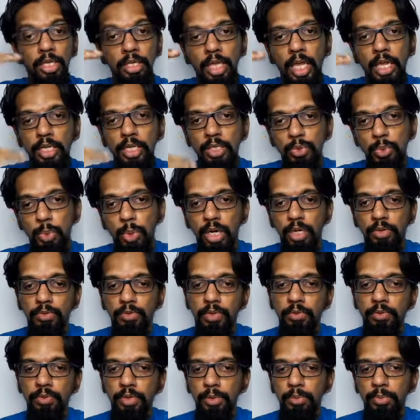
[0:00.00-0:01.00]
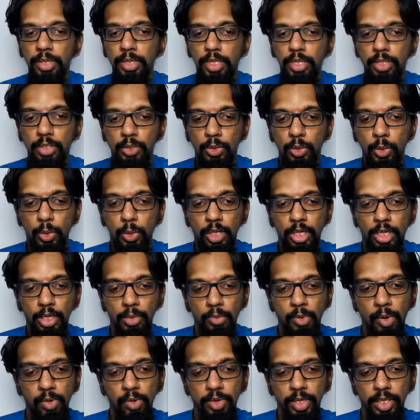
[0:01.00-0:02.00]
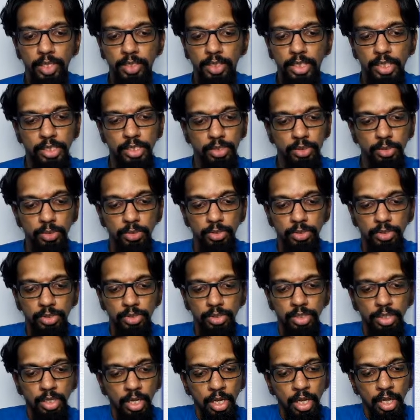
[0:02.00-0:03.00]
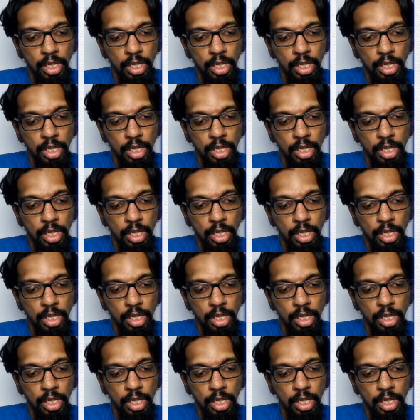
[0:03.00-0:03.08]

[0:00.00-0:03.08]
That is what we will be talking about in this course.